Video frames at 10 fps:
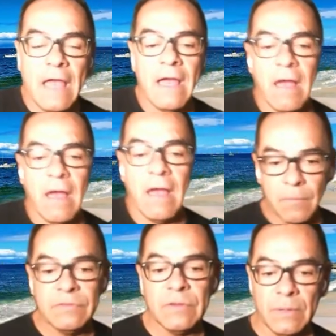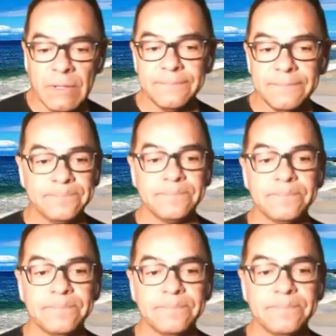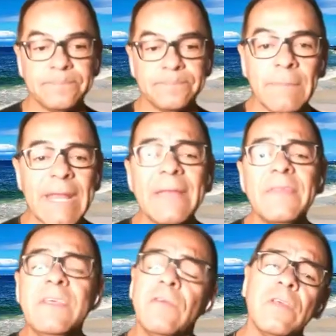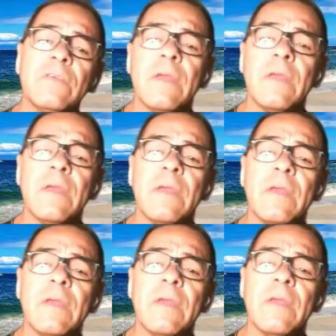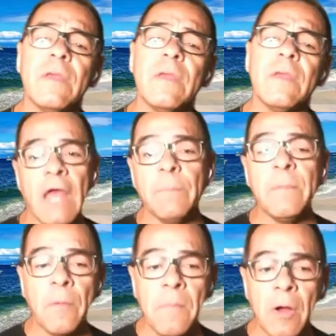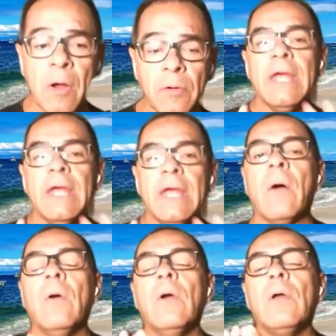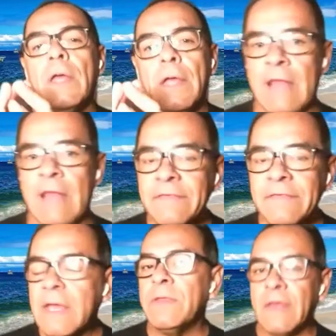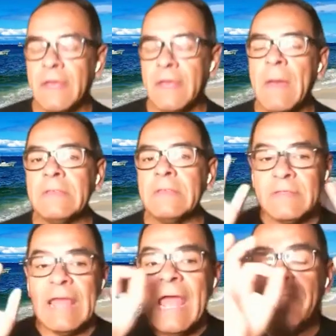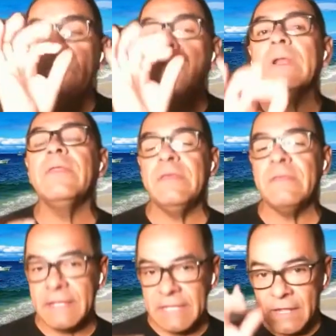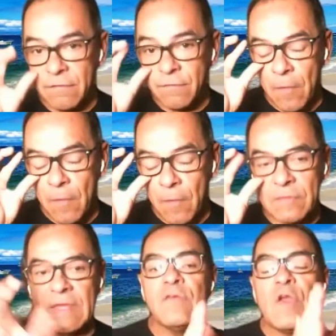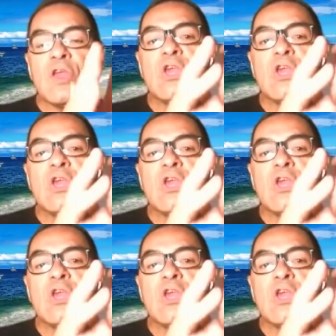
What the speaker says: That's how I would do it. But again, these are just some ideas to help you promote. Now, the last thing I want to say about this, every one of these ideas, folks, is